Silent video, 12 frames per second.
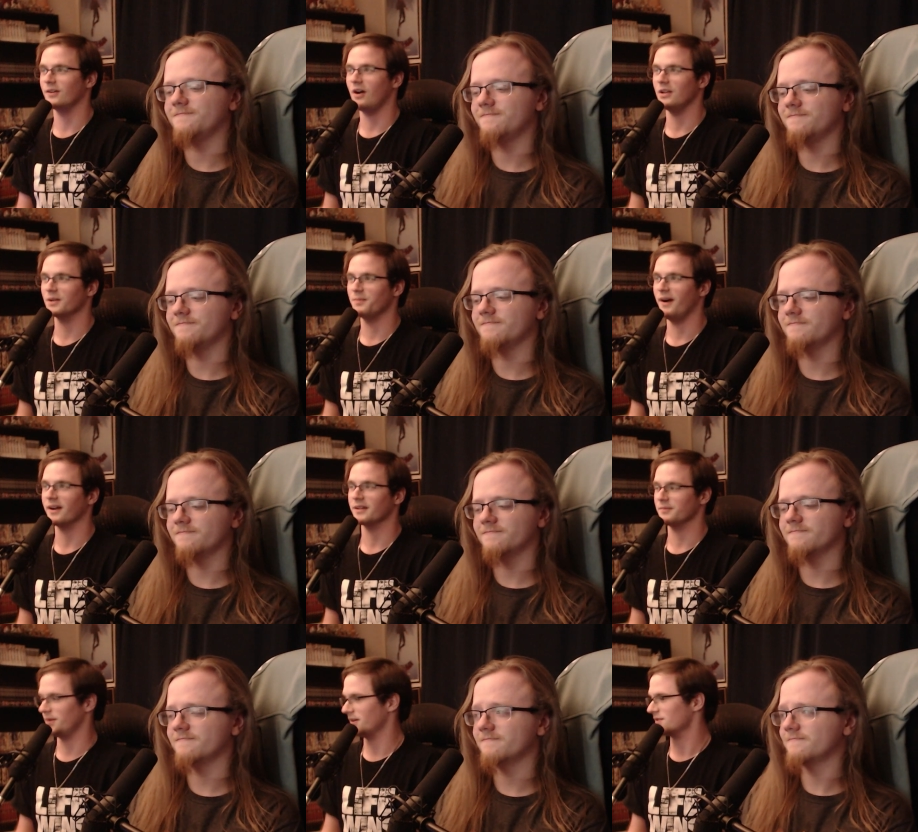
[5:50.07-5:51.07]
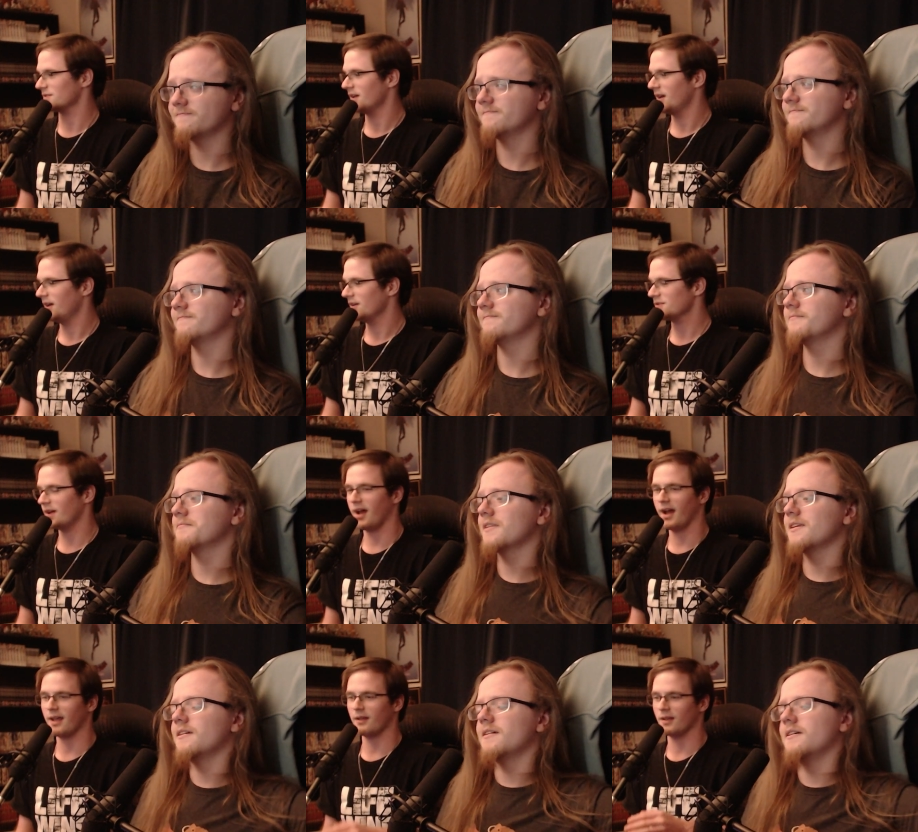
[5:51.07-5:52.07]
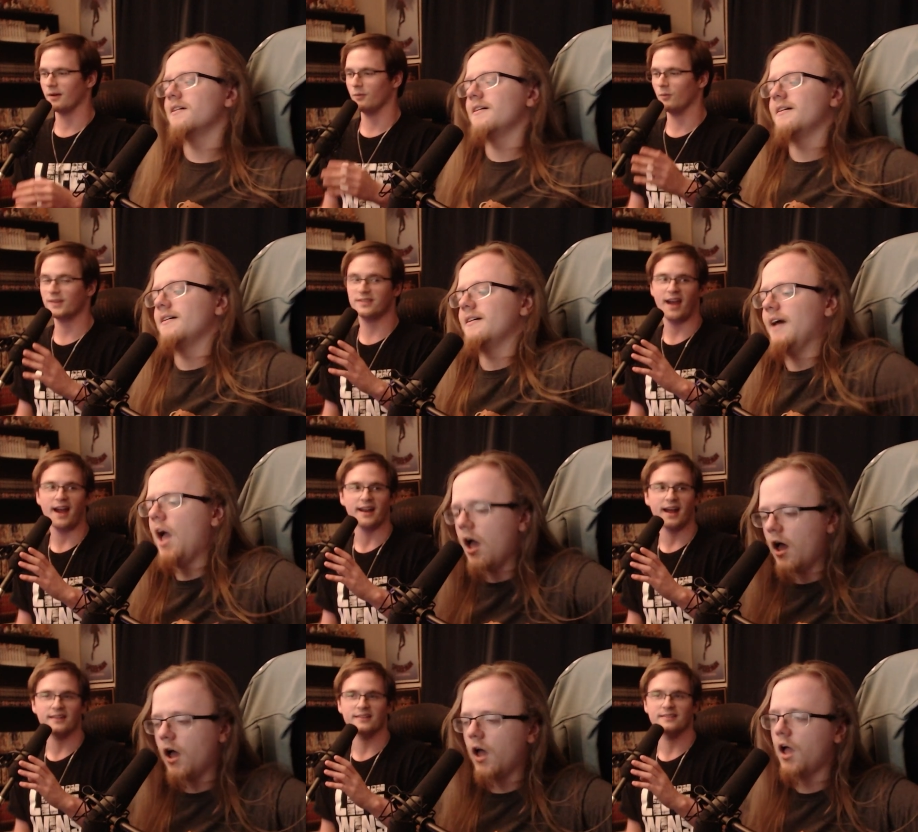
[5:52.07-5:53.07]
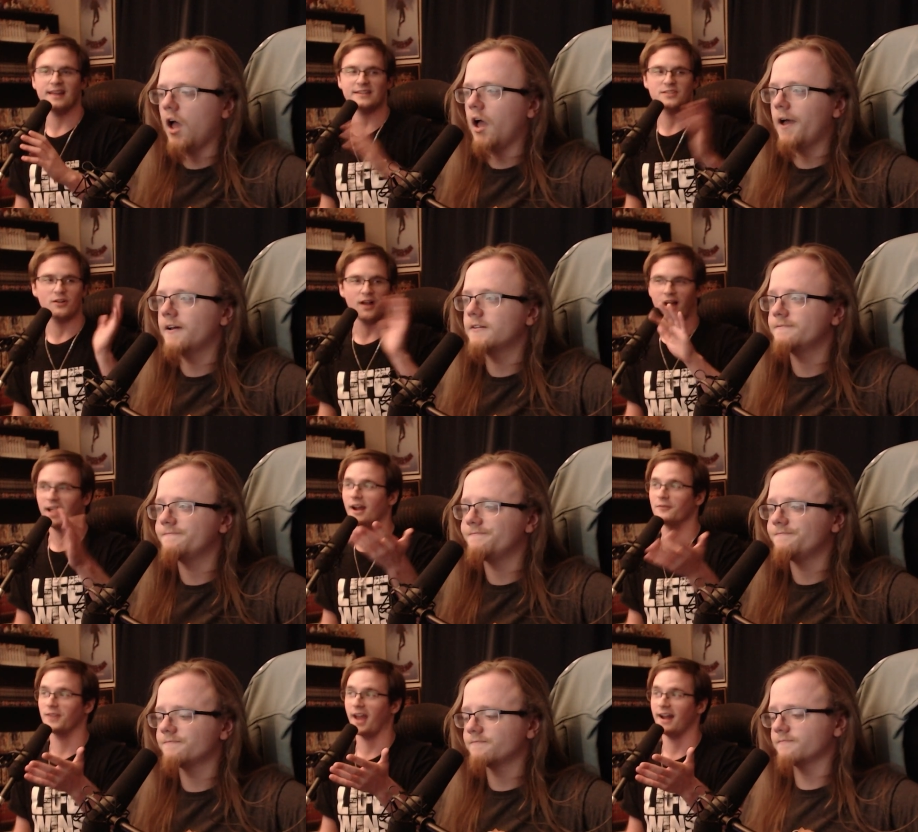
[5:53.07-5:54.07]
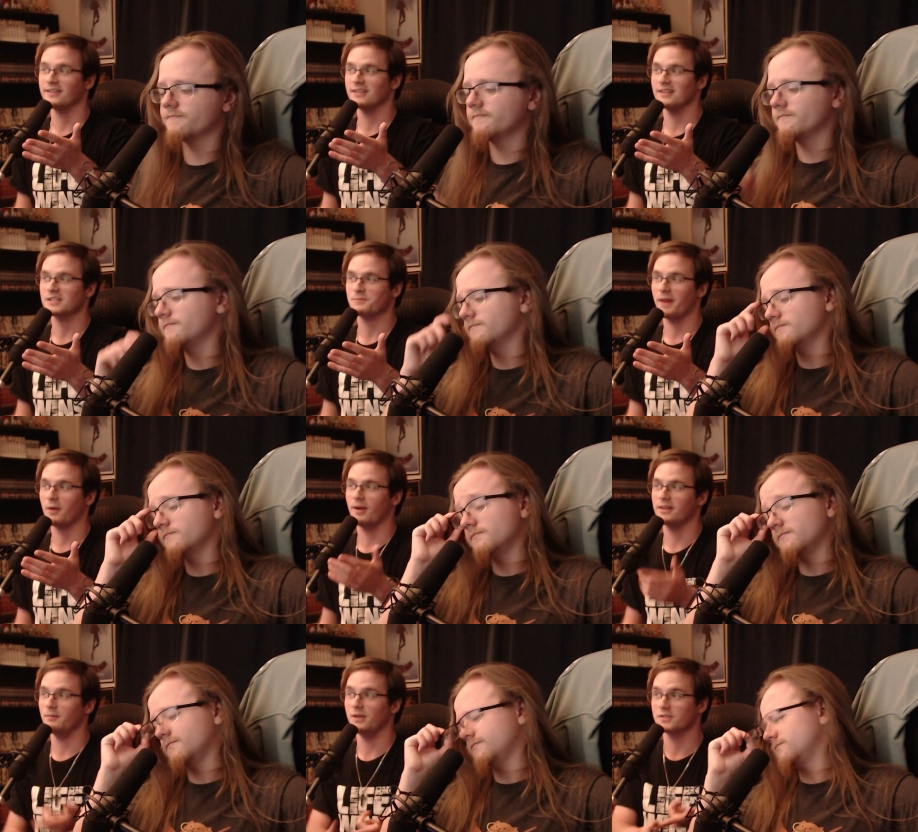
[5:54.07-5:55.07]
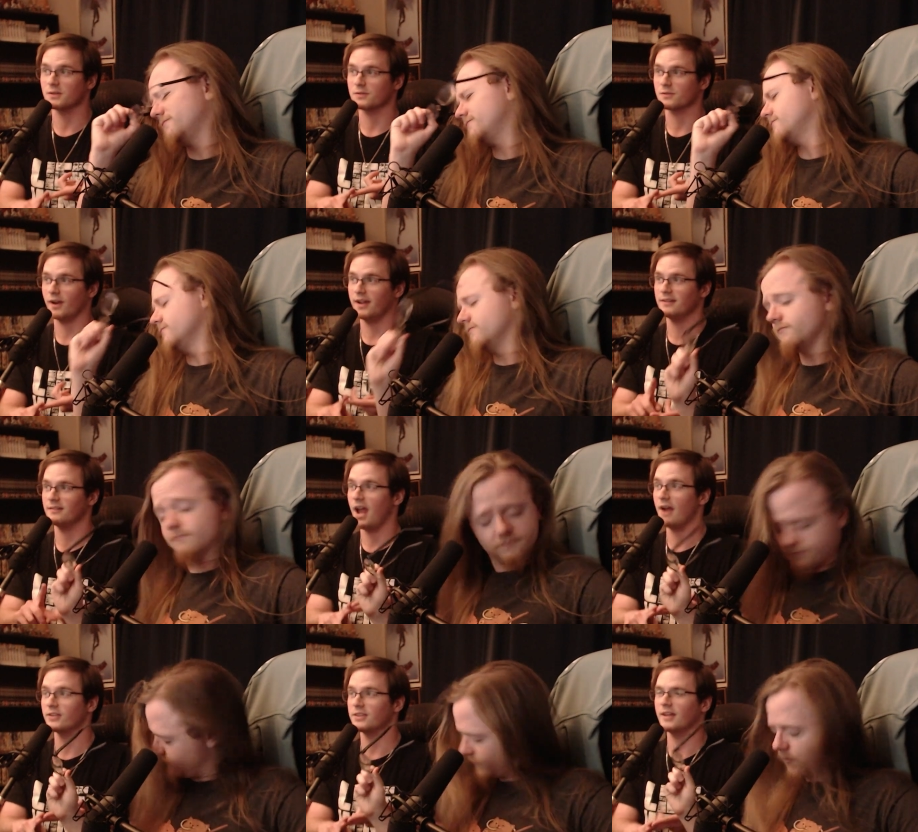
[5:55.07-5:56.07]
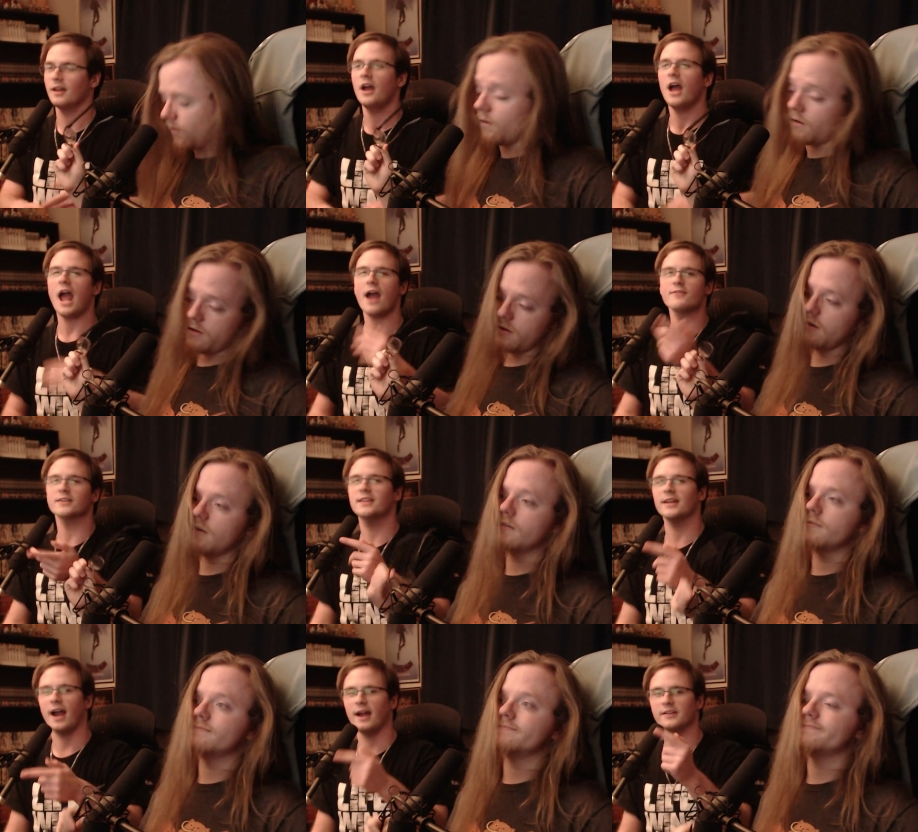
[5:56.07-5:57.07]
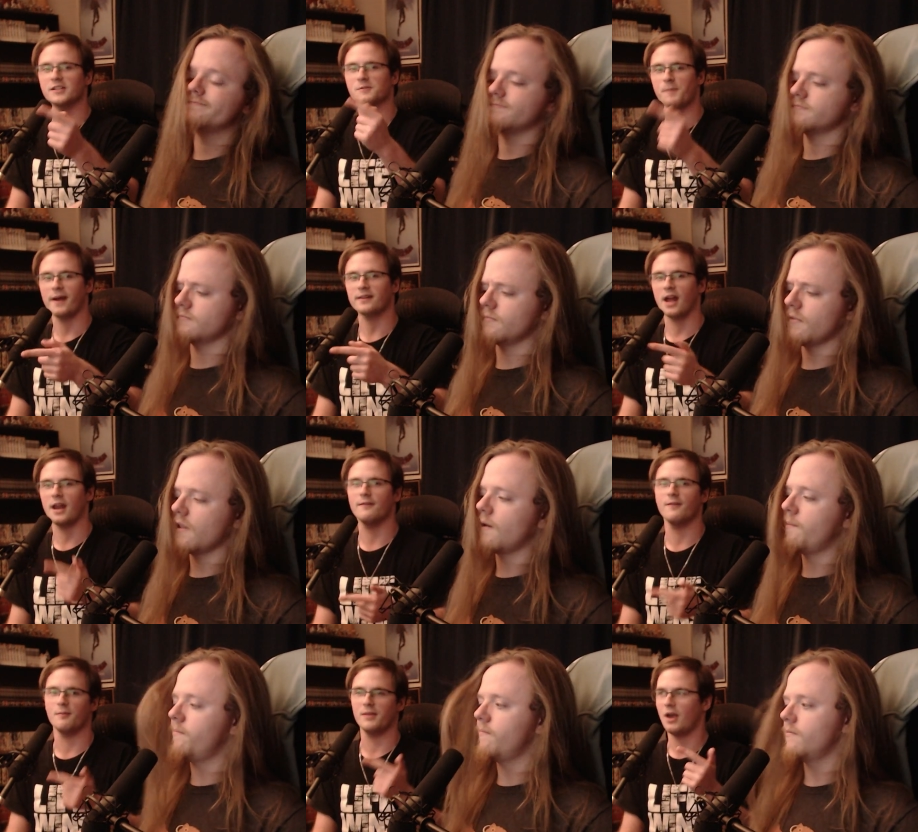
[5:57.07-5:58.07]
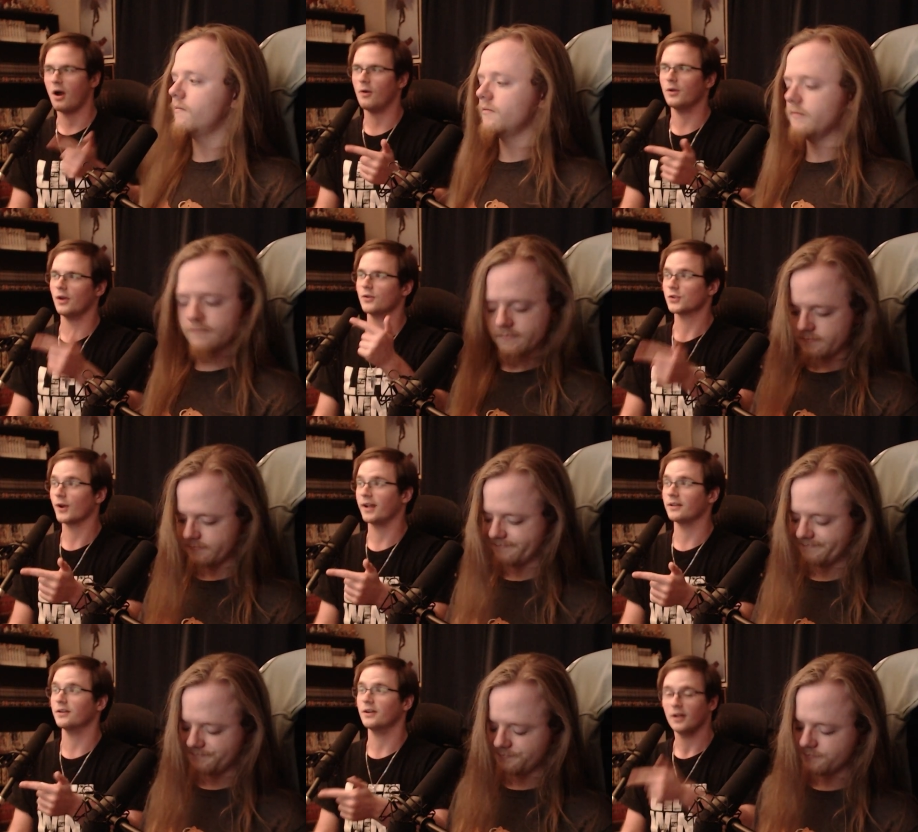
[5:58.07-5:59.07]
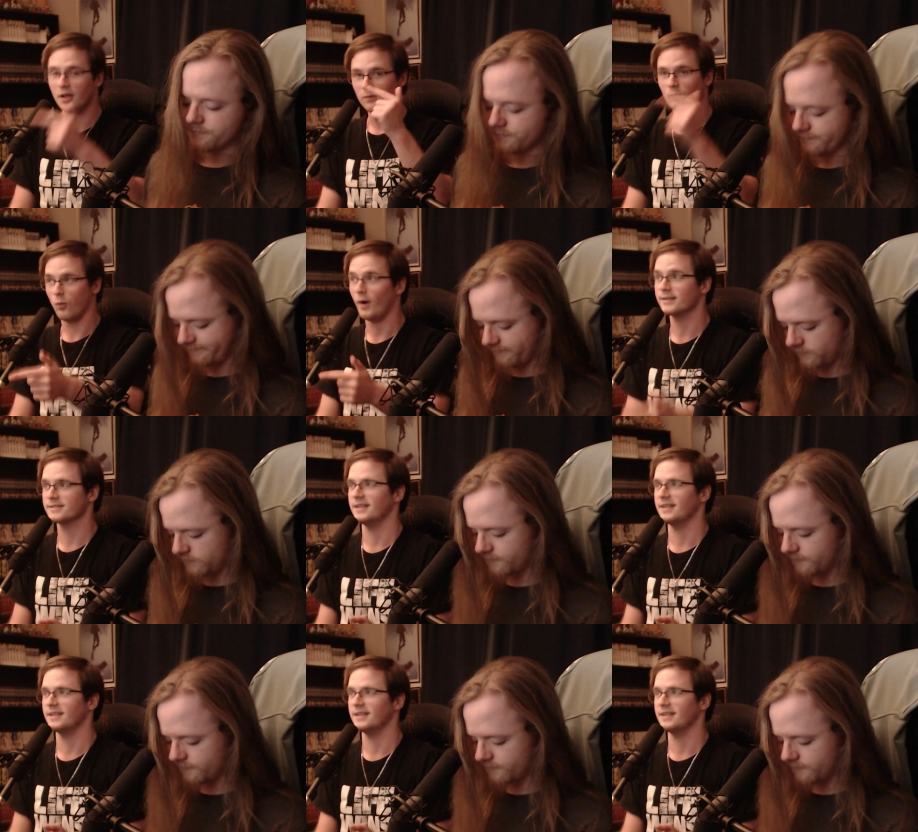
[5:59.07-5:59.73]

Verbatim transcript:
Speaker 1: all our pocketbooks. So with that, that's all I have to add to this, by the way. The music was great. Everything. Everything I'd expect out of a MiHoYo trailer was